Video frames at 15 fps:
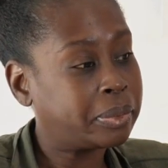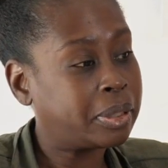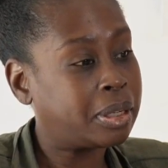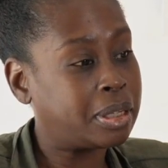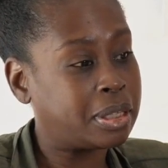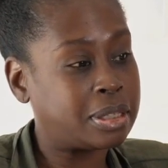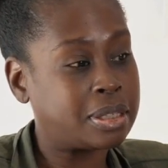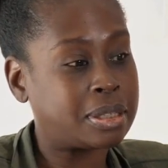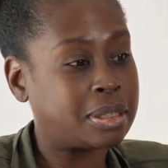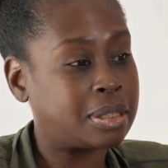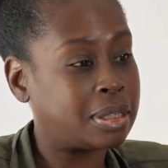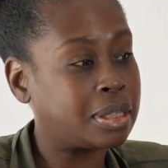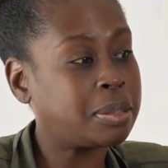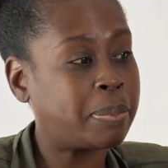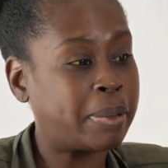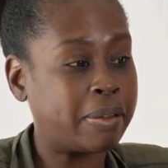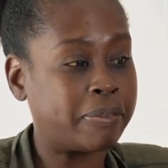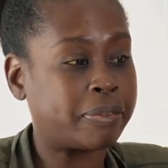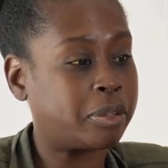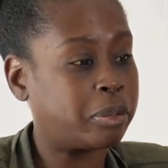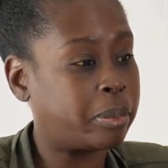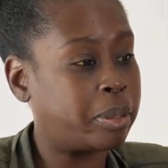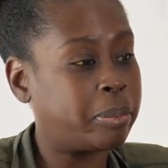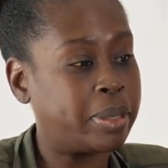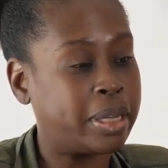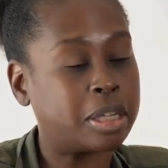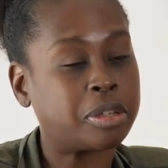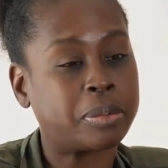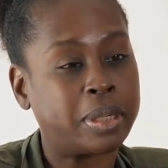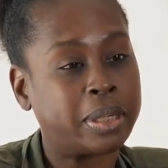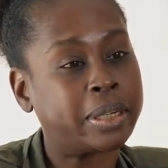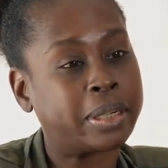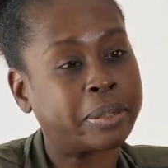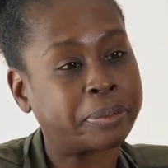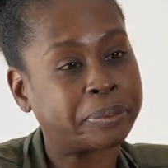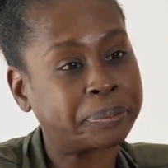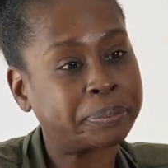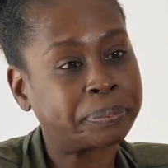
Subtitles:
It's painful the way we get treated now.